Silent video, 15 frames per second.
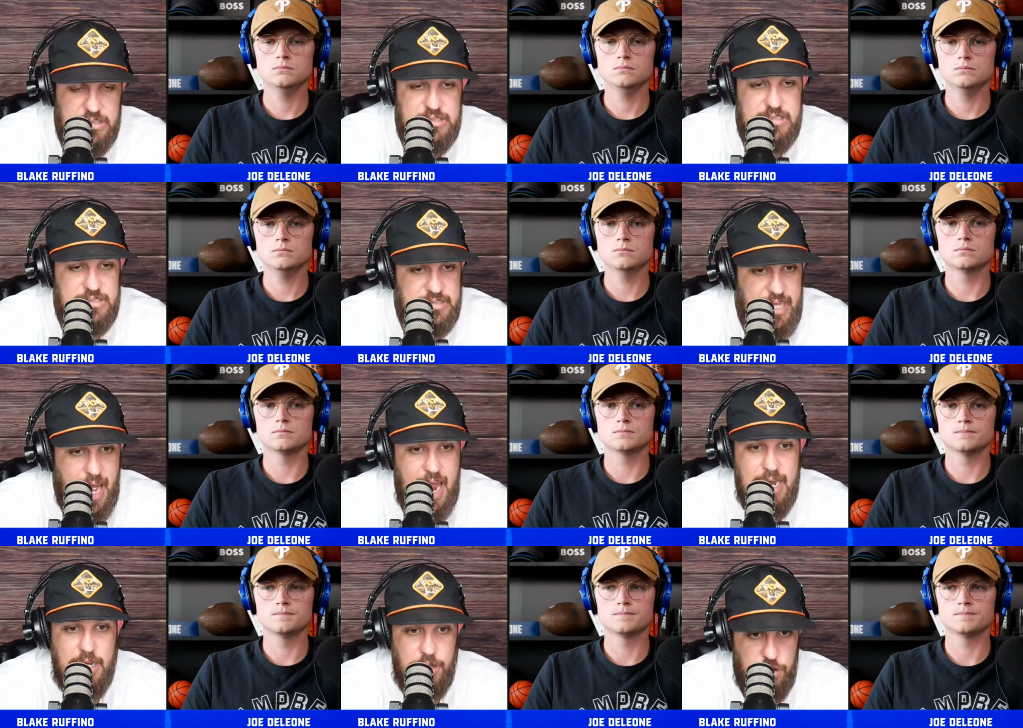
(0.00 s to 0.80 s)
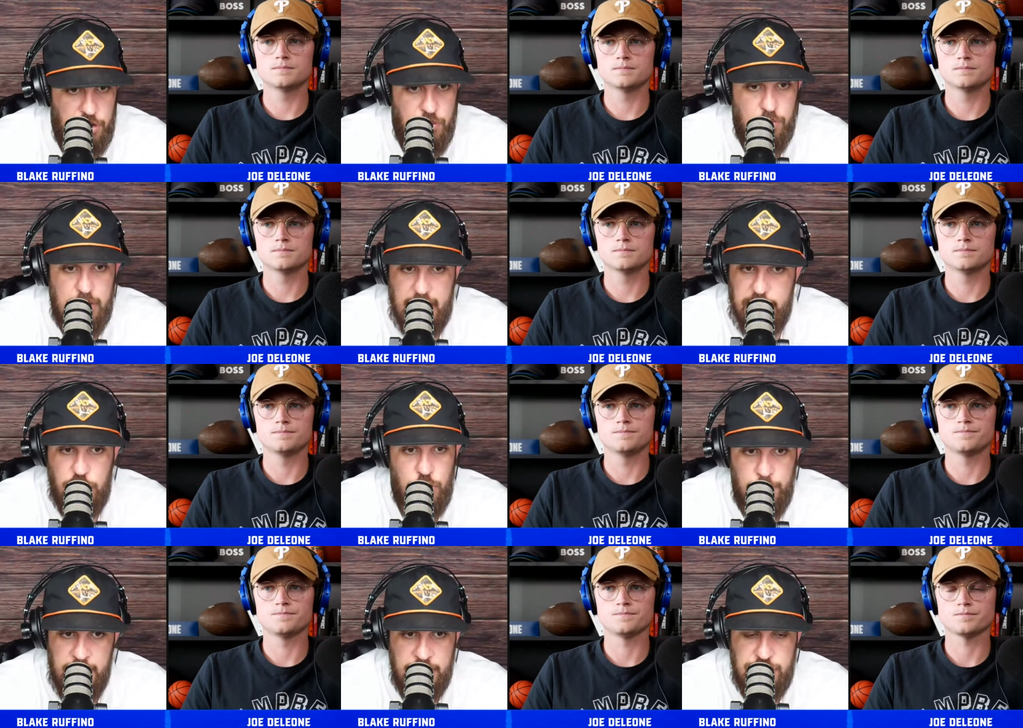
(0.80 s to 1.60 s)
Speaker 1: society do, like
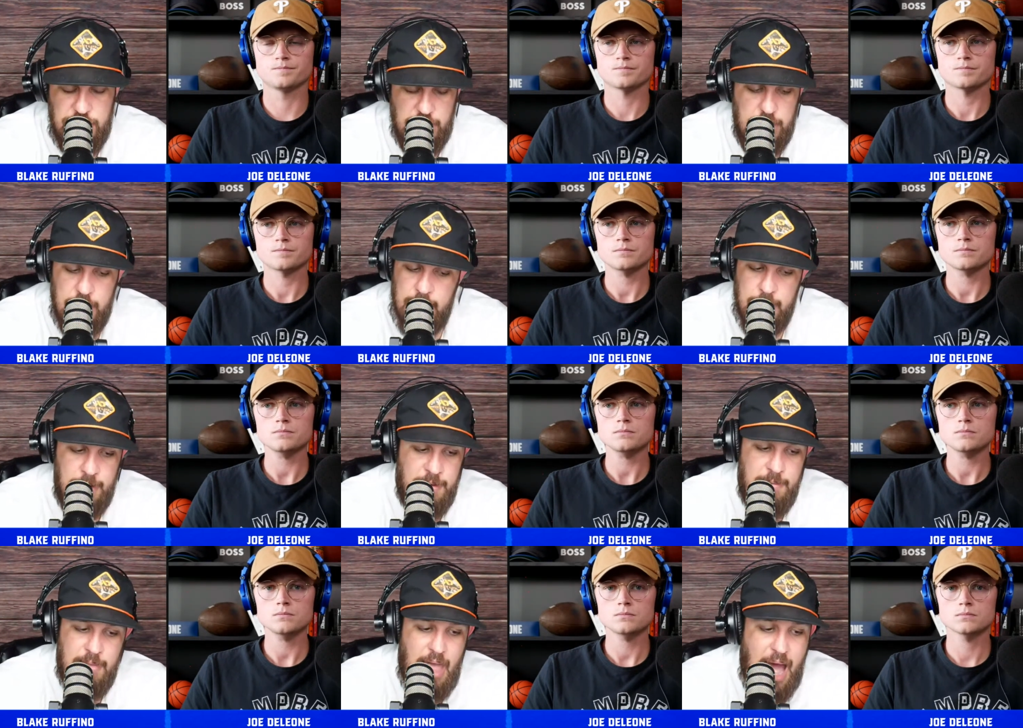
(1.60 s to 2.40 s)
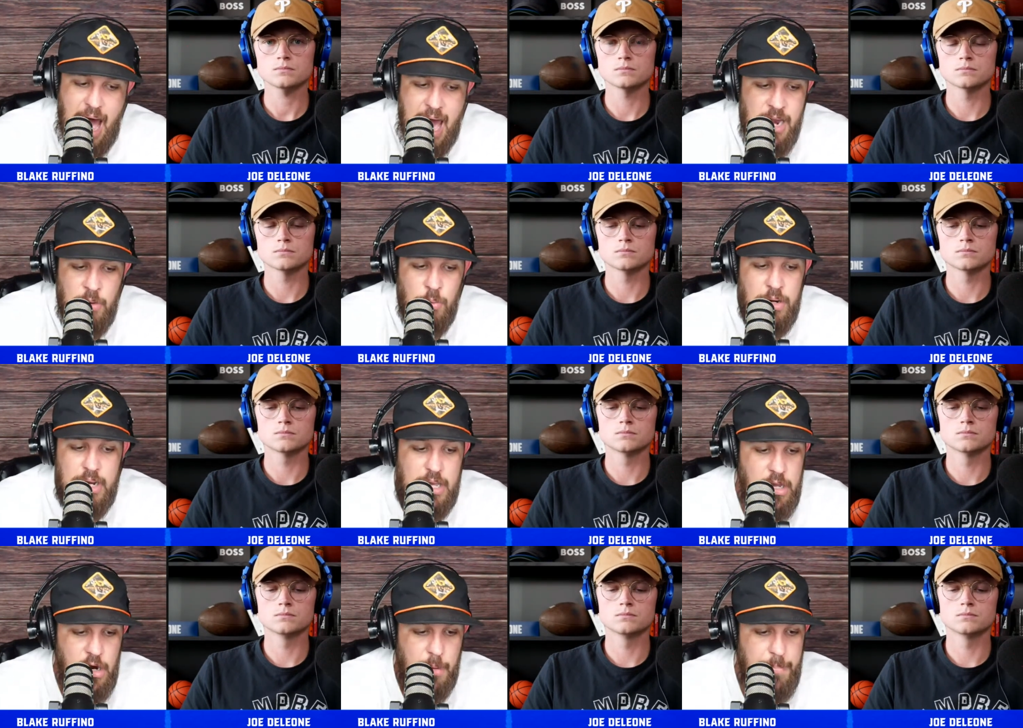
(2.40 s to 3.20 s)
you mentioned. I don't want
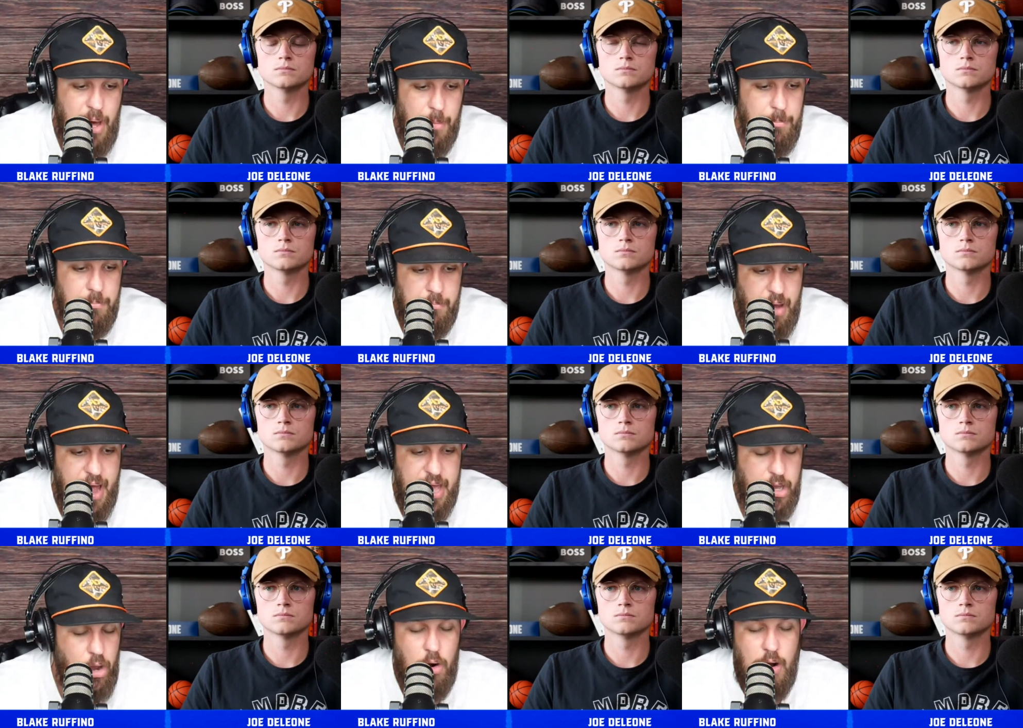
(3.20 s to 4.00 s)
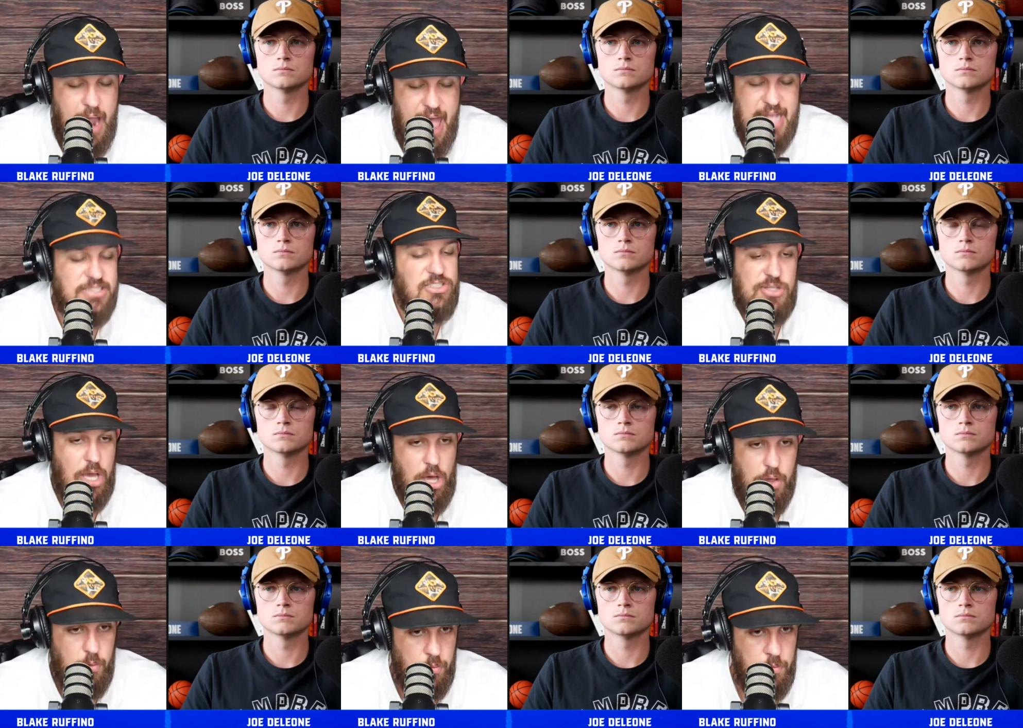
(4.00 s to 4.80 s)
to hear about Mike or
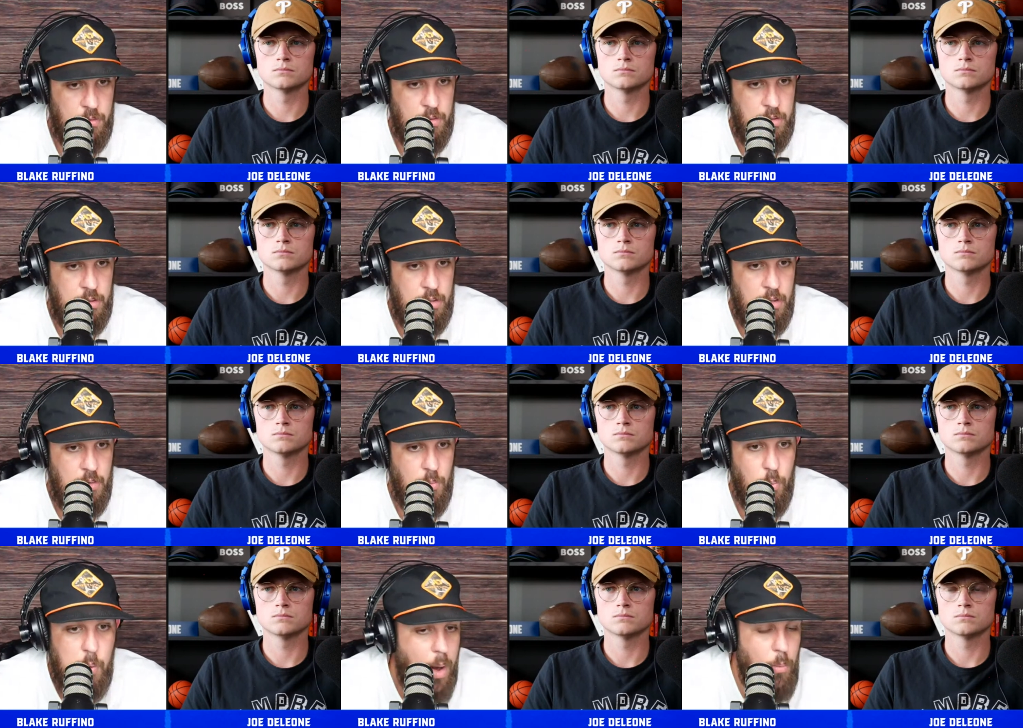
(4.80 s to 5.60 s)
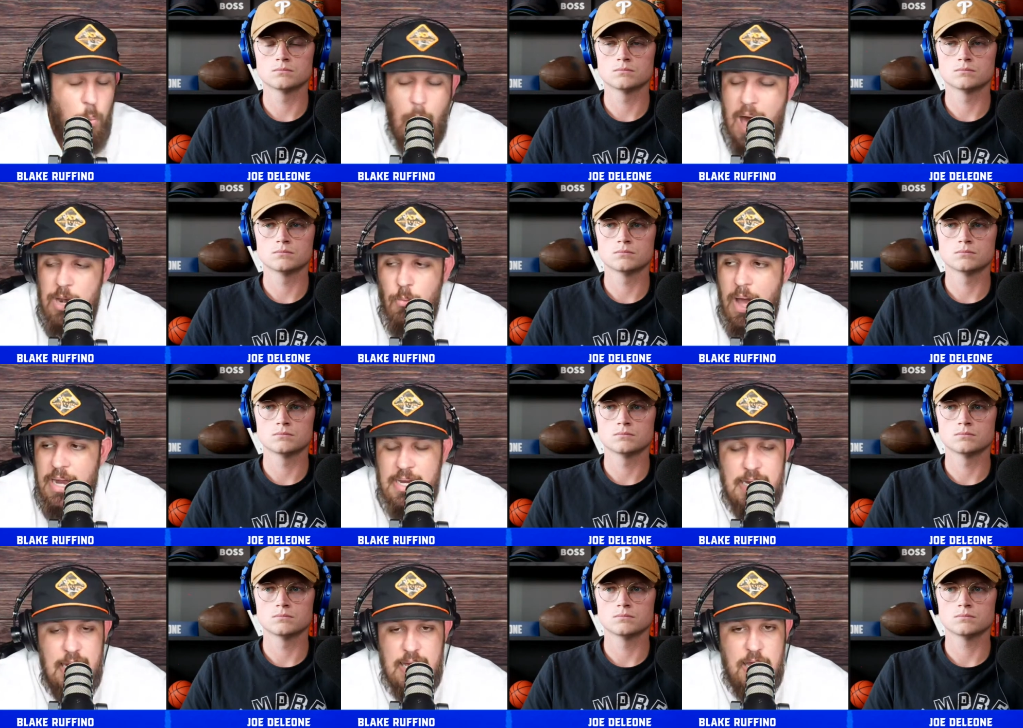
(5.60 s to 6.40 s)
Esco. Why, why do I
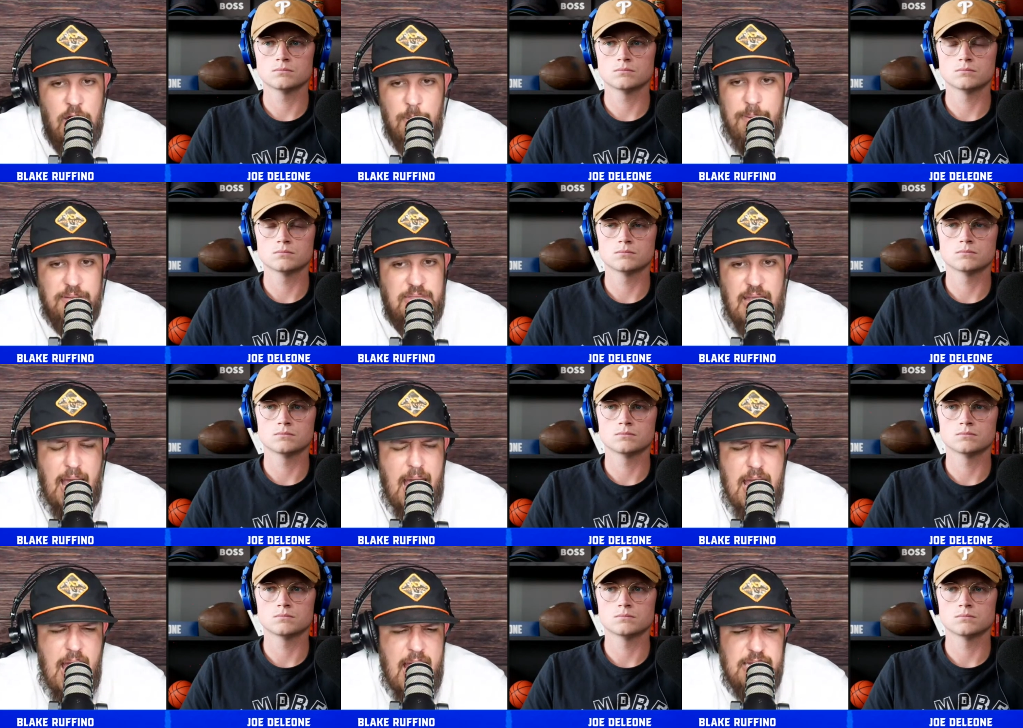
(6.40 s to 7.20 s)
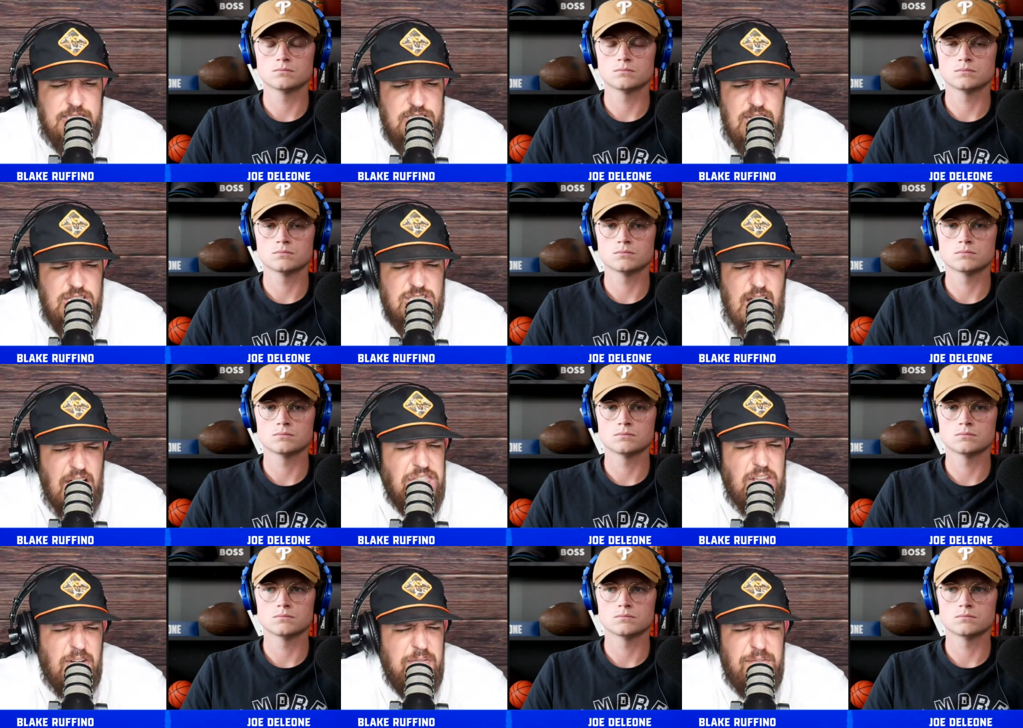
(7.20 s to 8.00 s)
need to hear about the AAC's
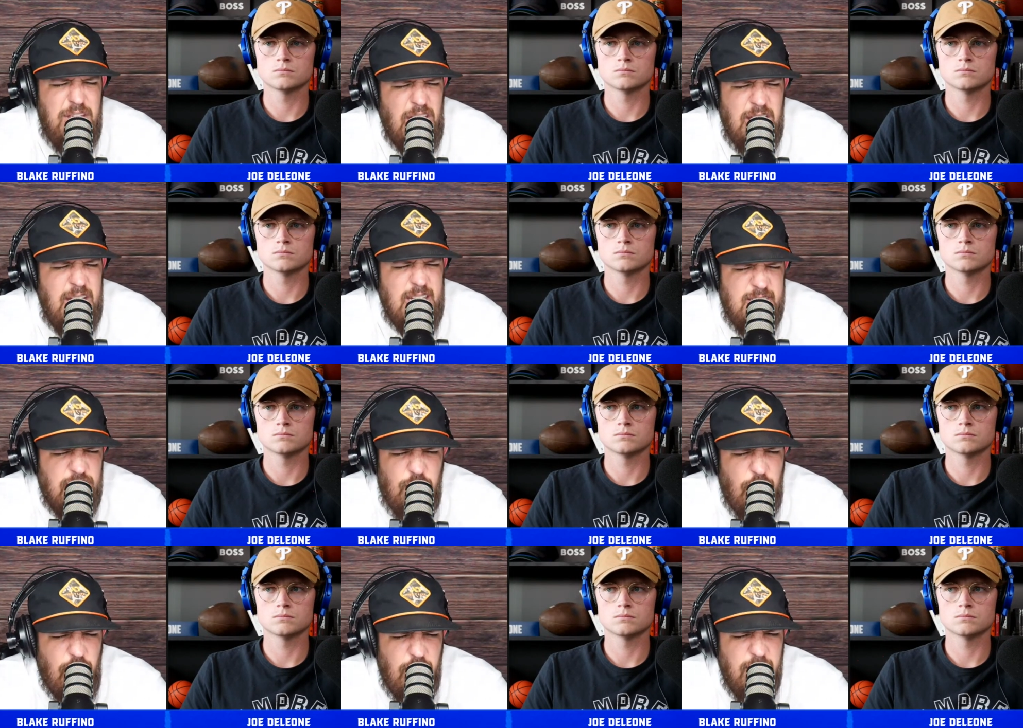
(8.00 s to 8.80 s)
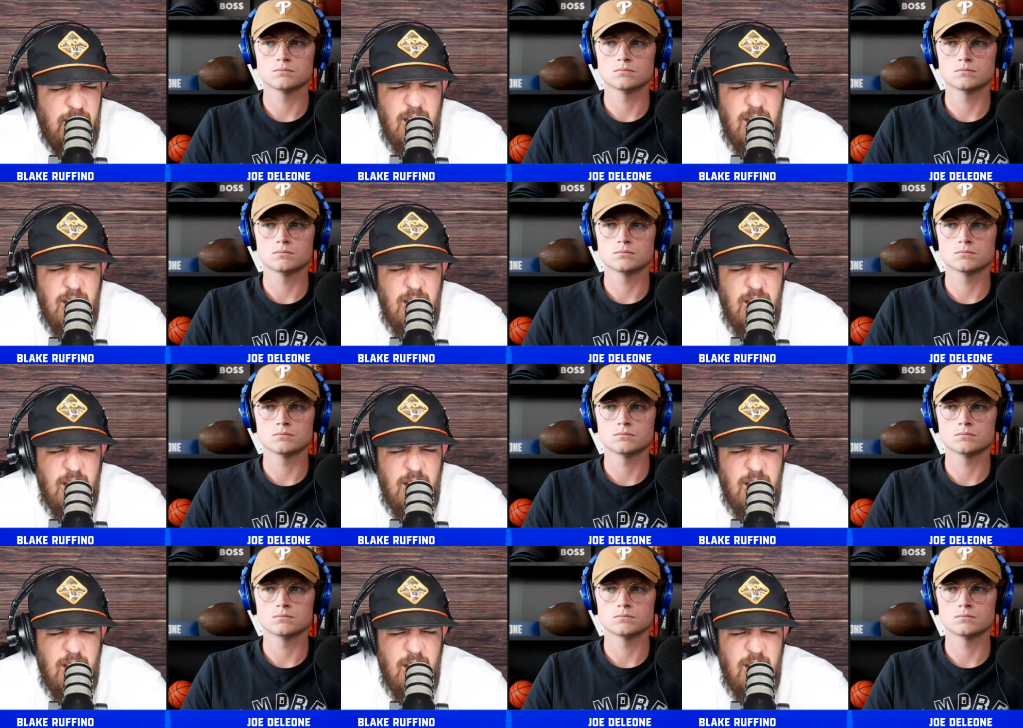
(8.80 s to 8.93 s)
got their feelings hurt?